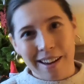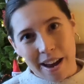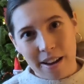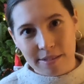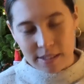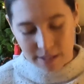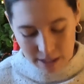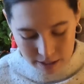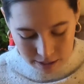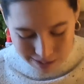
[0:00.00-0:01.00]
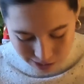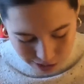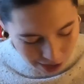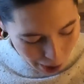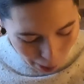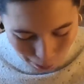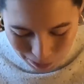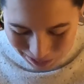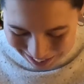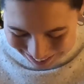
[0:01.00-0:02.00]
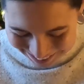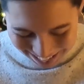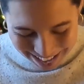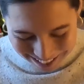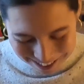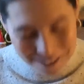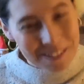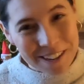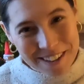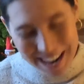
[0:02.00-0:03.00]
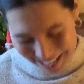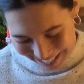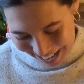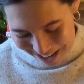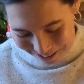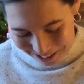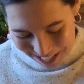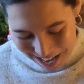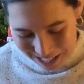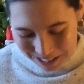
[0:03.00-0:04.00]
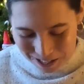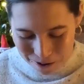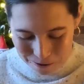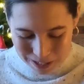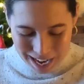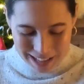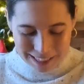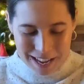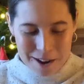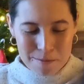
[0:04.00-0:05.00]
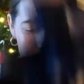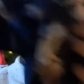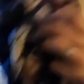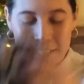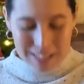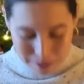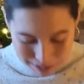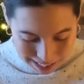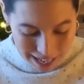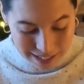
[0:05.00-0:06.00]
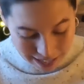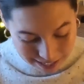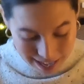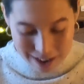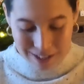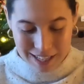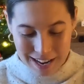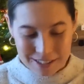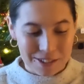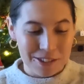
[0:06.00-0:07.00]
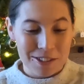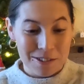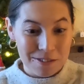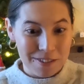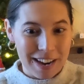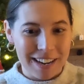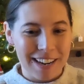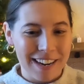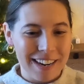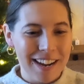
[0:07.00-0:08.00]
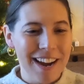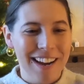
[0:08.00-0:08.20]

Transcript: like I have little ladies, so they love their nightgowns. So we got them the same exact nightgown again, so there's no fighting.